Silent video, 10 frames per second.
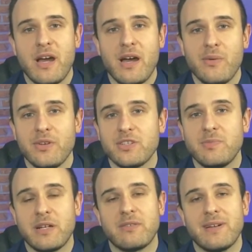I would
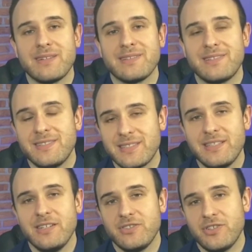expect around
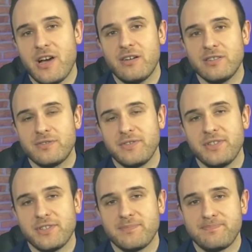$1,600 for
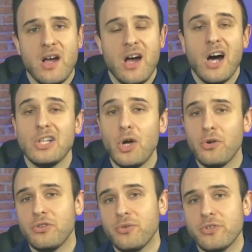this. A loan
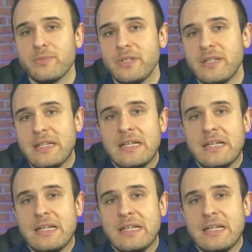endorsement.